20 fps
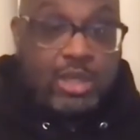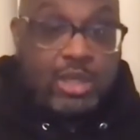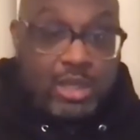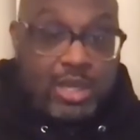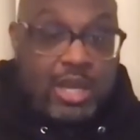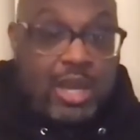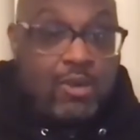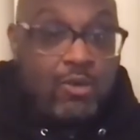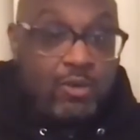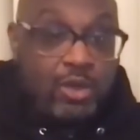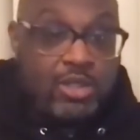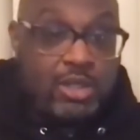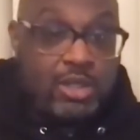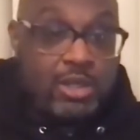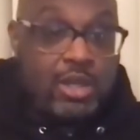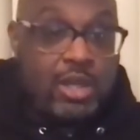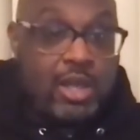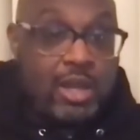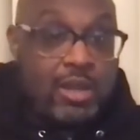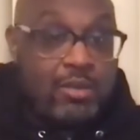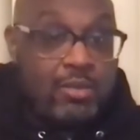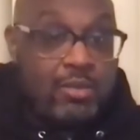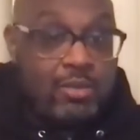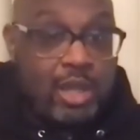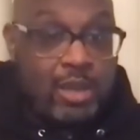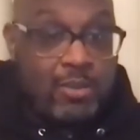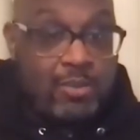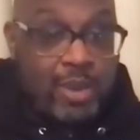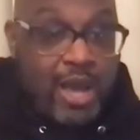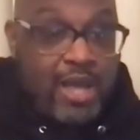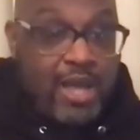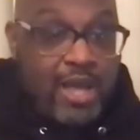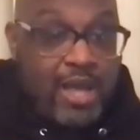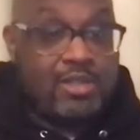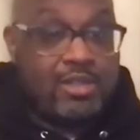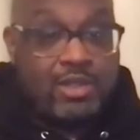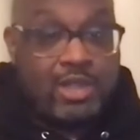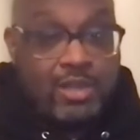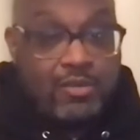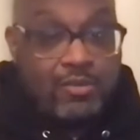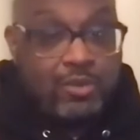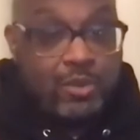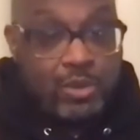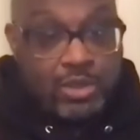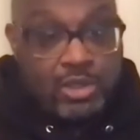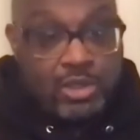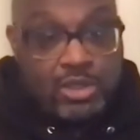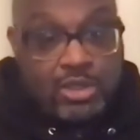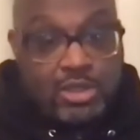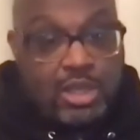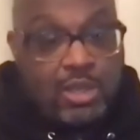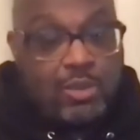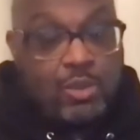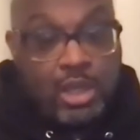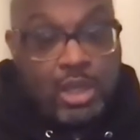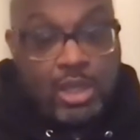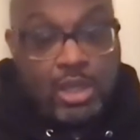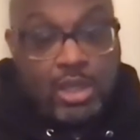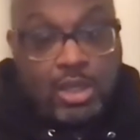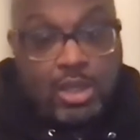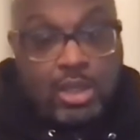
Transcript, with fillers: can now reach and and and positively influence in the same way.